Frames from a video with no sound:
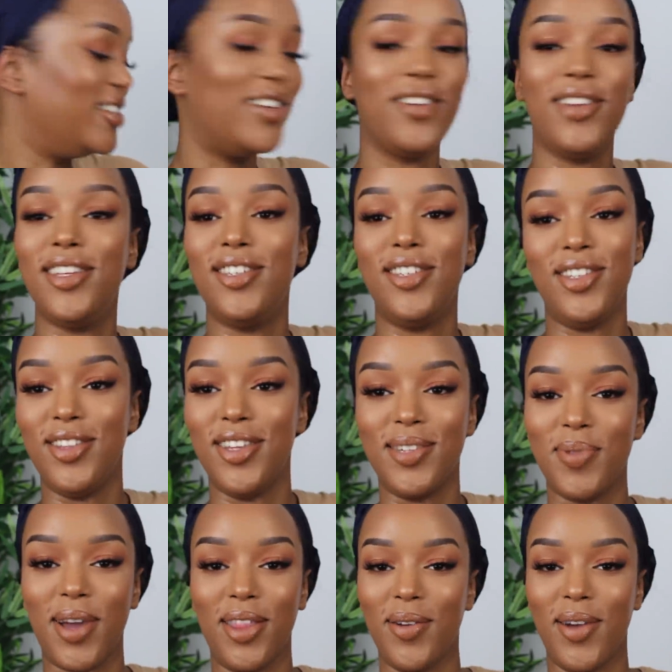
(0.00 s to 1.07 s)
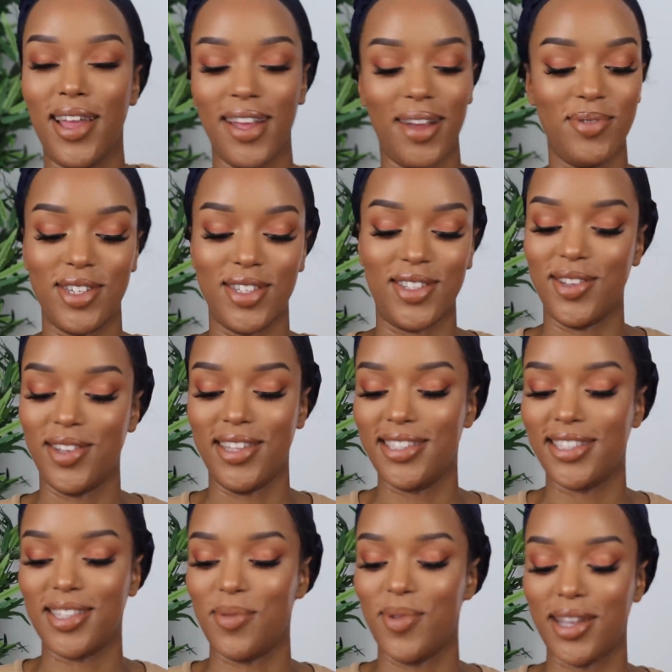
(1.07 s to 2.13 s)
you don't need to do this by the way, I'm just doing this
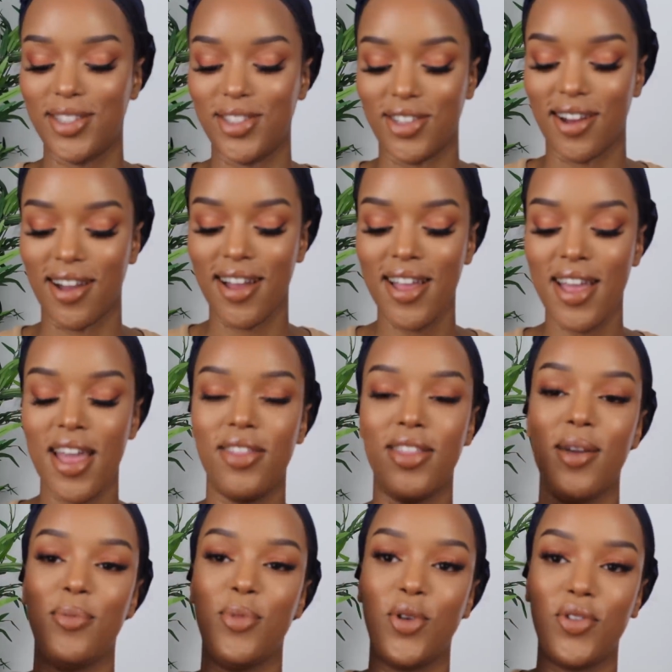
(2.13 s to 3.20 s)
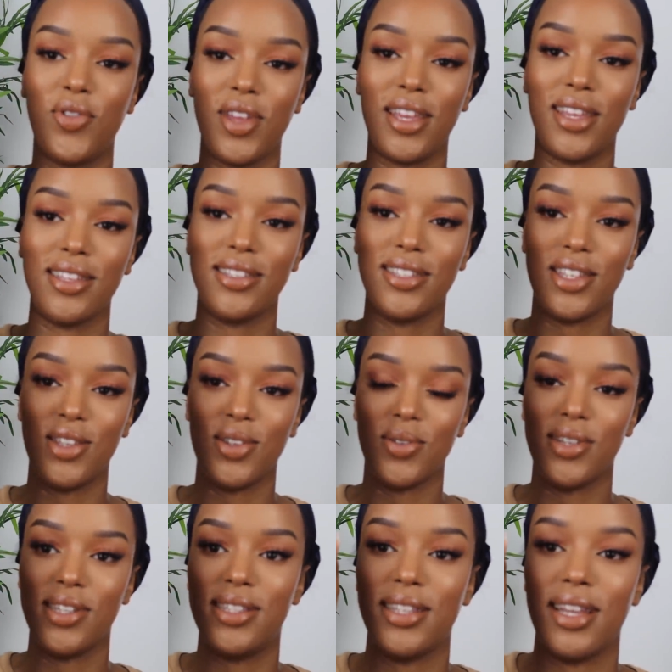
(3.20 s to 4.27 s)
because I'm extra. Then Morphe
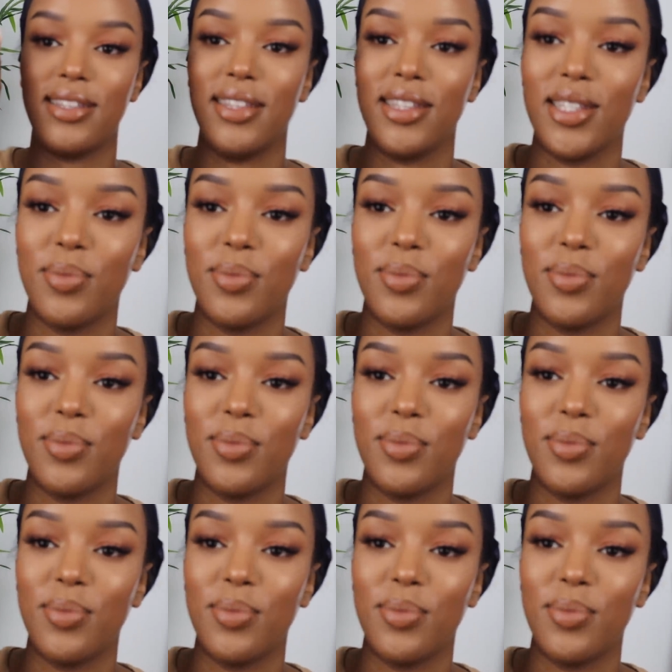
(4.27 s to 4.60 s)
Continuous Setting